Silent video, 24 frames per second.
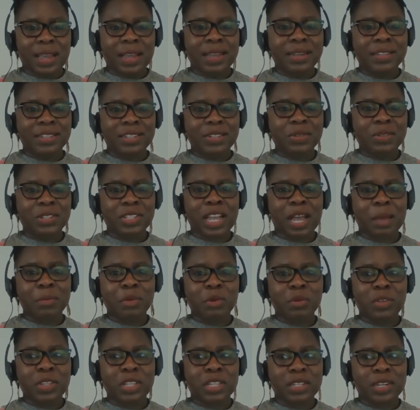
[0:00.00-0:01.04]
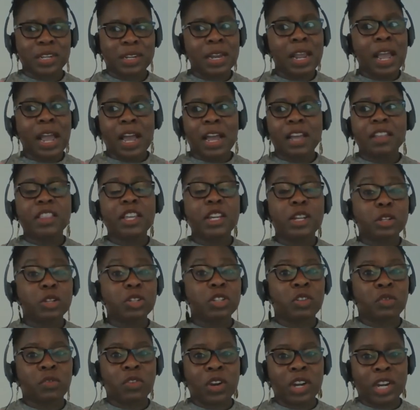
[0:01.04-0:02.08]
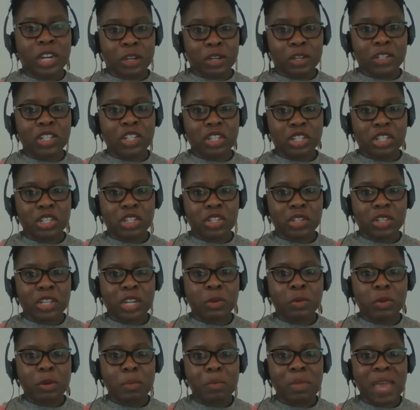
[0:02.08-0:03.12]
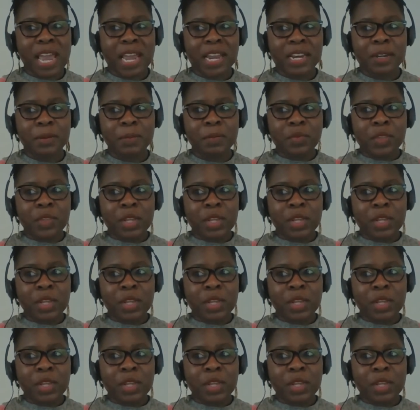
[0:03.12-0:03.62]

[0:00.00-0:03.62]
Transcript: And she was happy with it. And I think it was a very good decision that we made.